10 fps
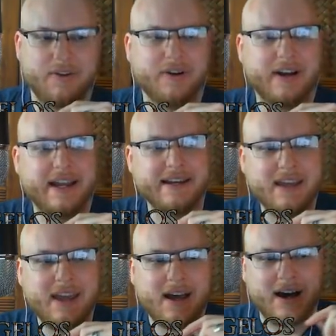Right.
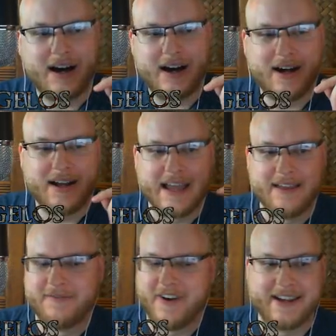
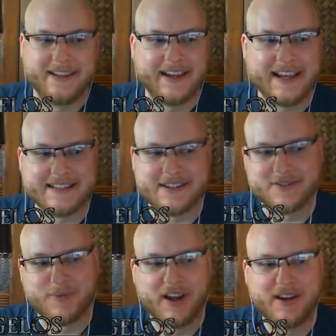And finally, I guess
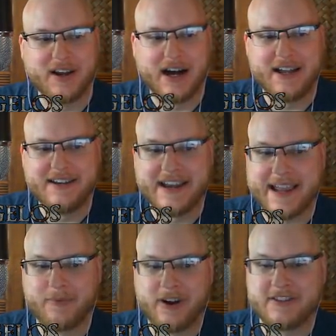here's one,
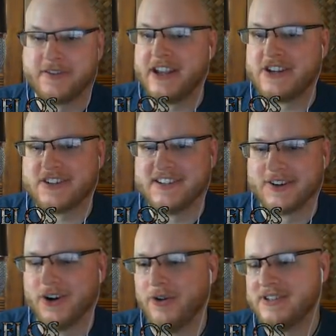name reservation. These
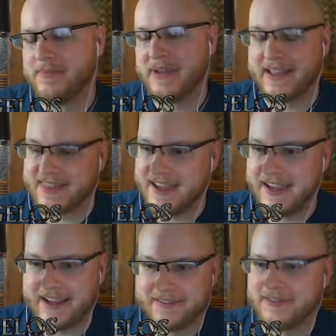are always a big
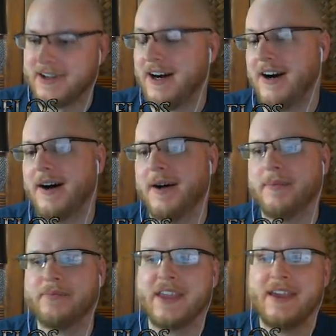thing.
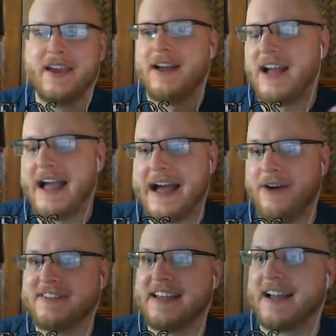
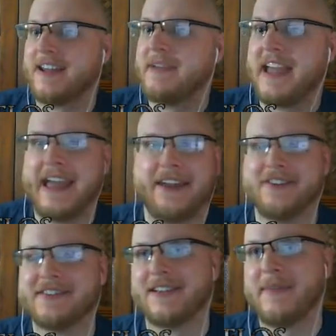How is that going to be handled?
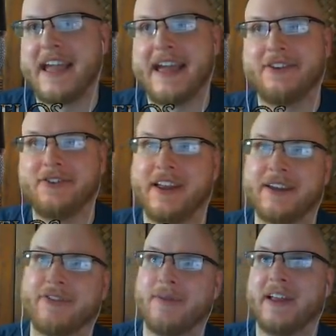Is it going to be handled like
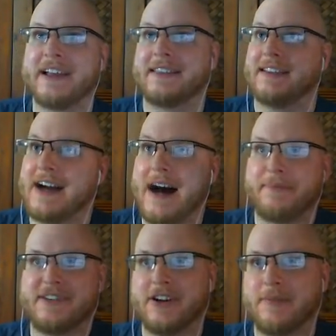from like the
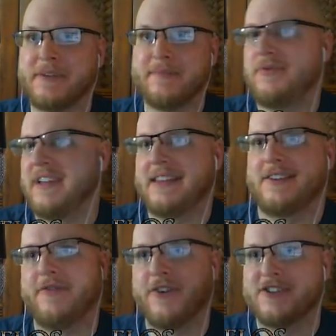top tier people get
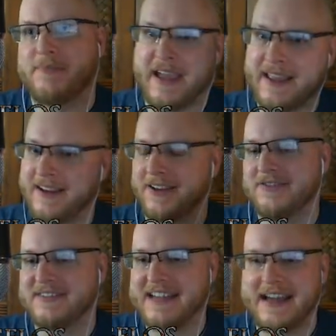their first pick and it
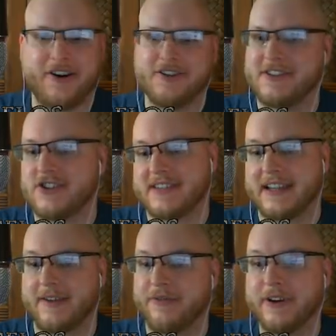goes down, or is it just
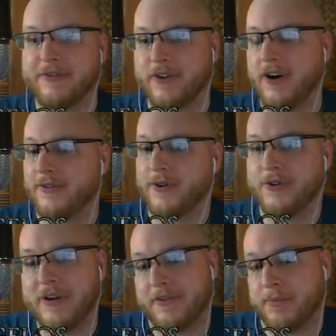like a free for all for
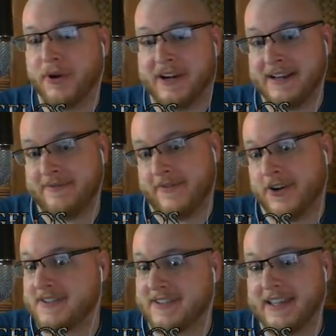whoever put it in first?